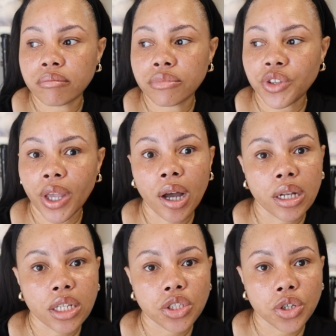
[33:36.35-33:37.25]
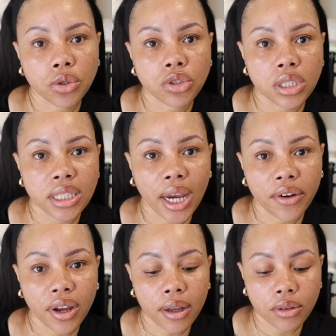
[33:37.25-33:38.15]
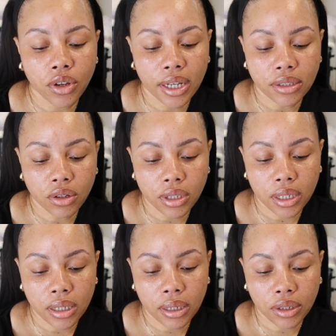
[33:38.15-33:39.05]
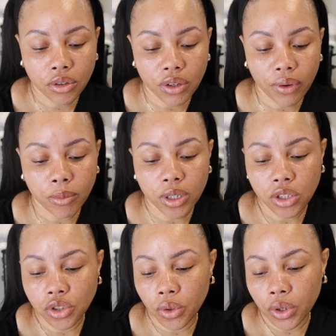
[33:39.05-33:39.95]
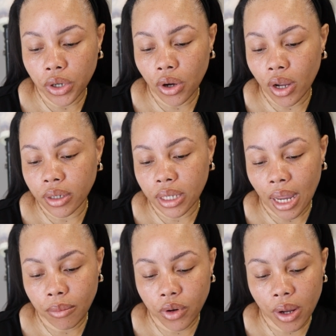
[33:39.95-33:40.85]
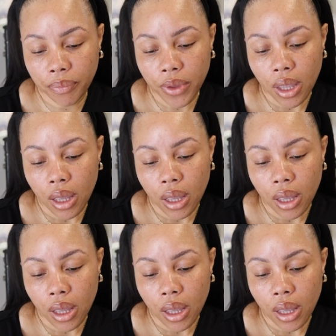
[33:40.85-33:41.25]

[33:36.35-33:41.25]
So yeah, let's go to Sarah. You guys are gonna, I don't know if I'm gonna show her on camera.